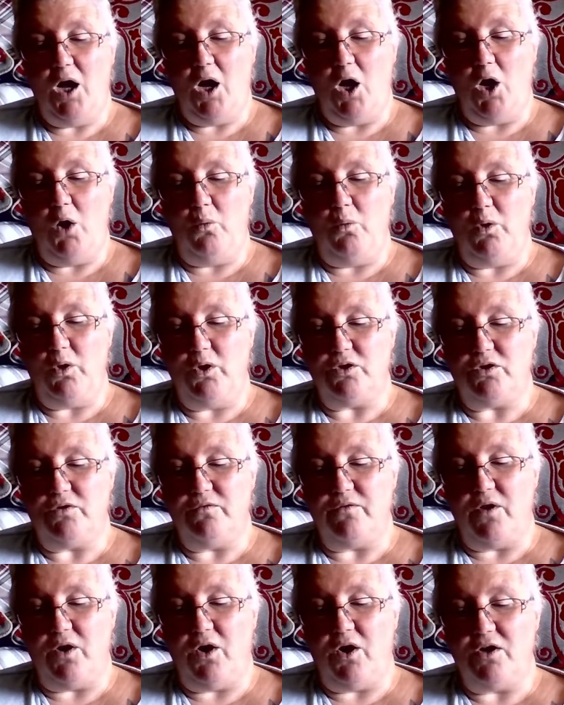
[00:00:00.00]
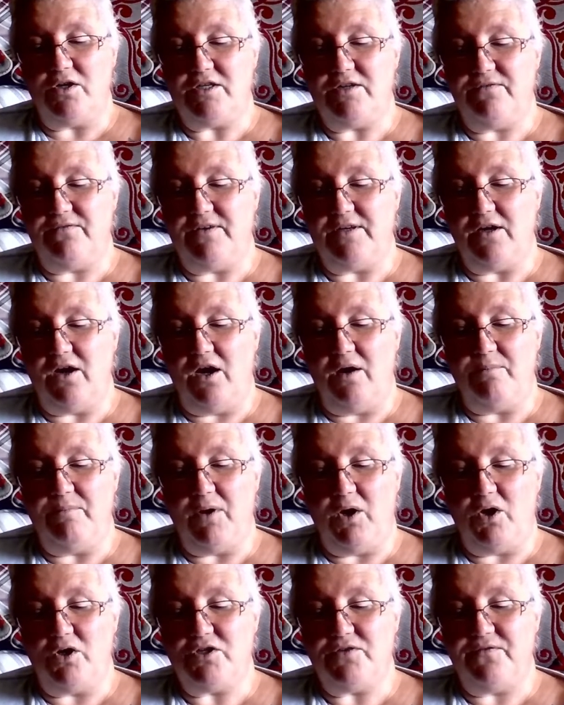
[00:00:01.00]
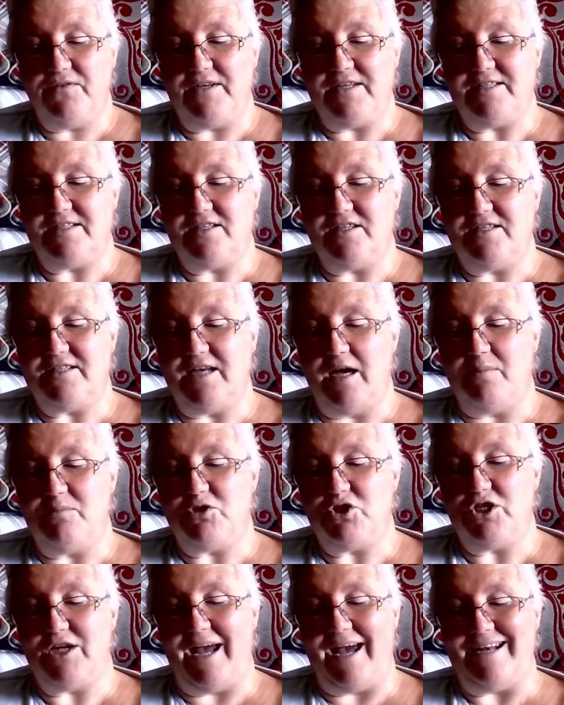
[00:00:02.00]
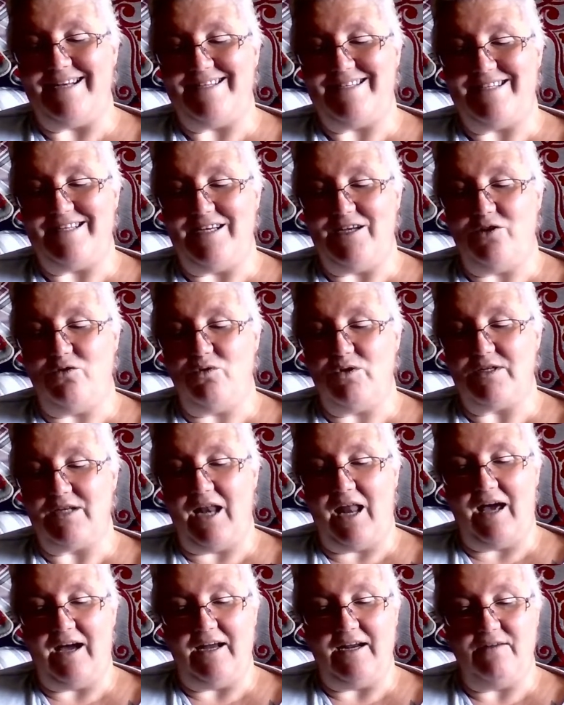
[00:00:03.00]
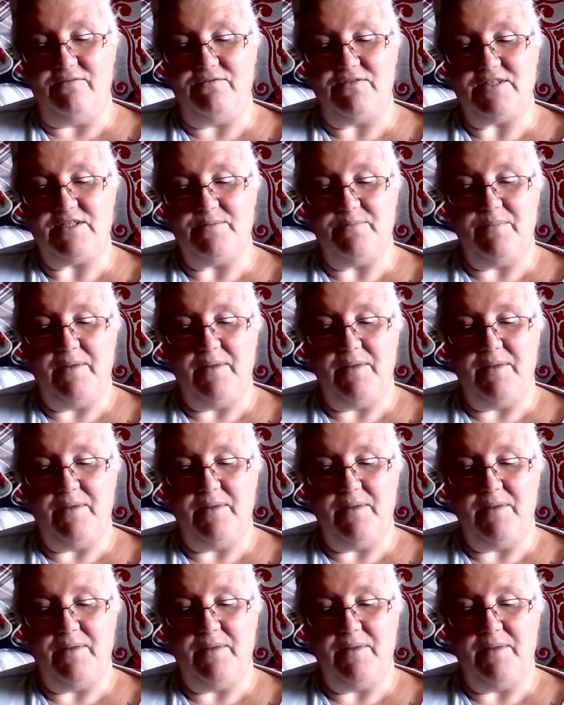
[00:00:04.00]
a world of artifice, deception, and secret lives.